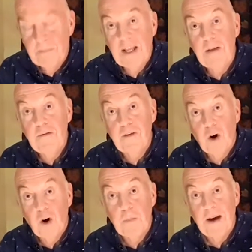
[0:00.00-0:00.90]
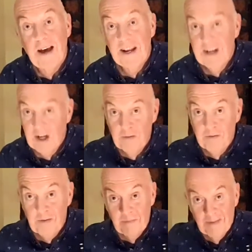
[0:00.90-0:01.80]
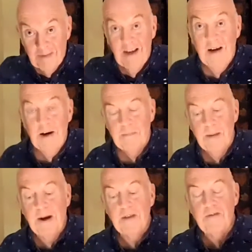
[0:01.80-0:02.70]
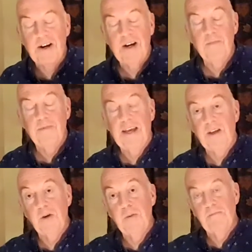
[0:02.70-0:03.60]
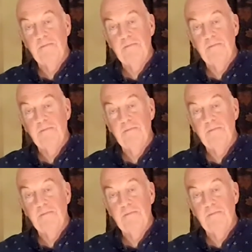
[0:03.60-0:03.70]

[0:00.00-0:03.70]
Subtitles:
believe, hope, and love. Bye bye for now. Thank you.